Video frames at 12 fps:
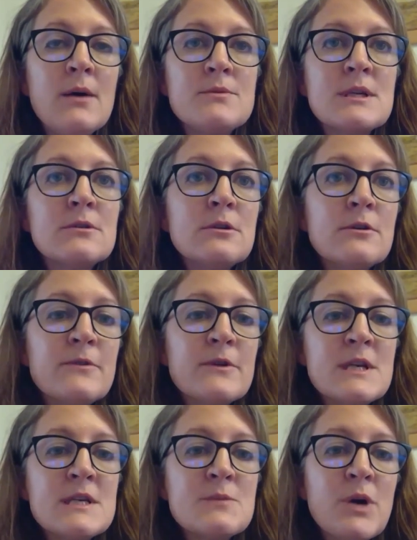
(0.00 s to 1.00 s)
to look
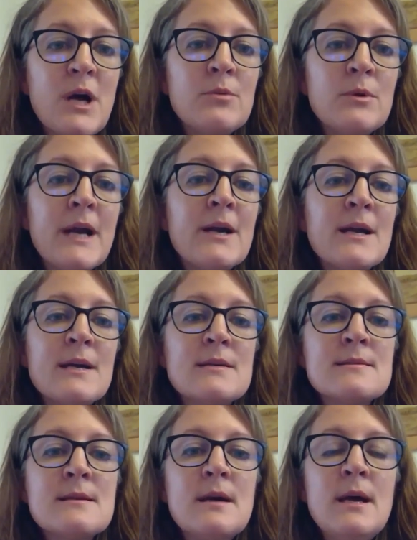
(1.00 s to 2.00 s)
for these problem
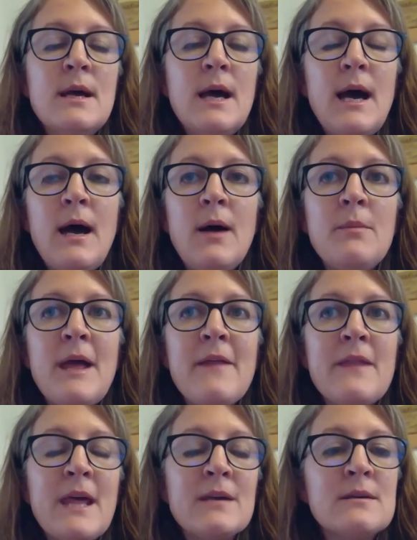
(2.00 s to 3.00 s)
areas,
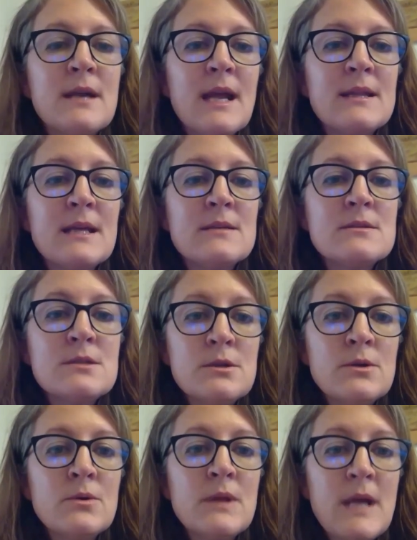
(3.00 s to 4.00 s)
and then
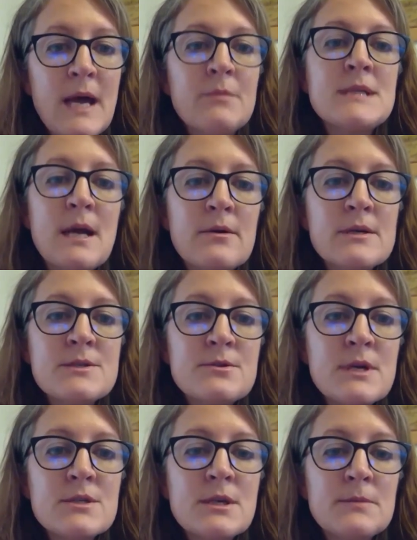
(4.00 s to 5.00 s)
do the habitat
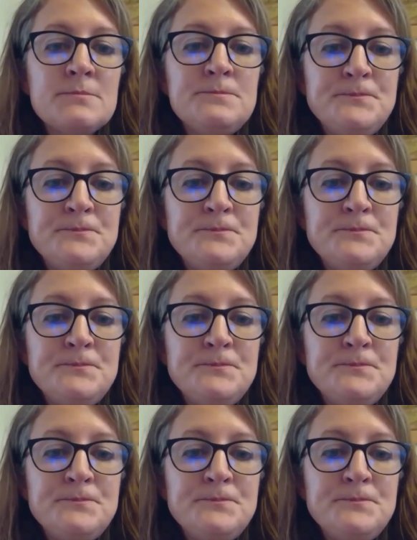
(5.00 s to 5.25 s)
restoration.